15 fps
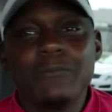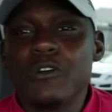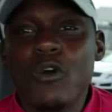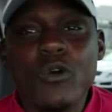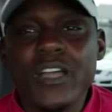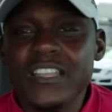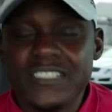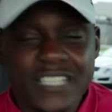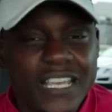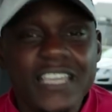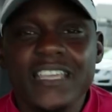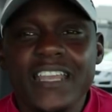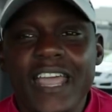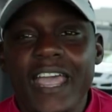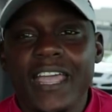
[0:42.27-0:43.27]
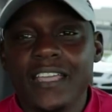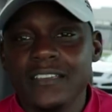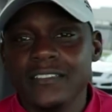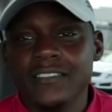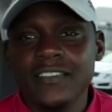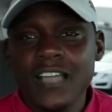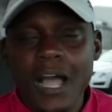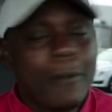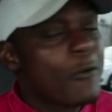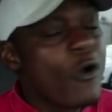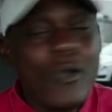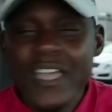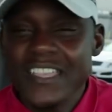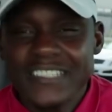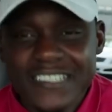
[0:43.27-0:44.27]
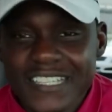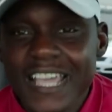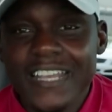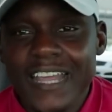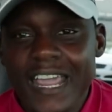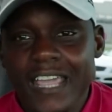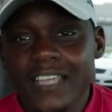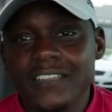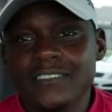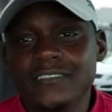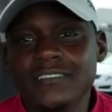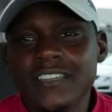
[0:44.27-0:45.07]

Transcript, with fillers: I'm going to go ahead and tell you that. I'm going to go ahead and say that.